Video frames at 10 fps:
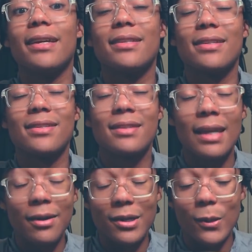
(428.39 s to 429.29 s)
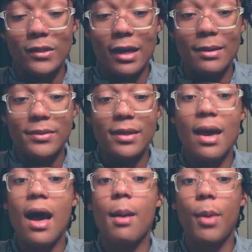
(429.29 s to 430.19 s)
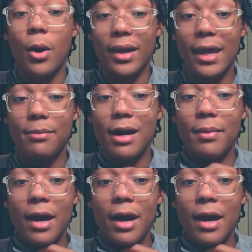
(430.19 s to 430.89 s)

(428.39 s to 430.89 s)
into stereotypes about K-pop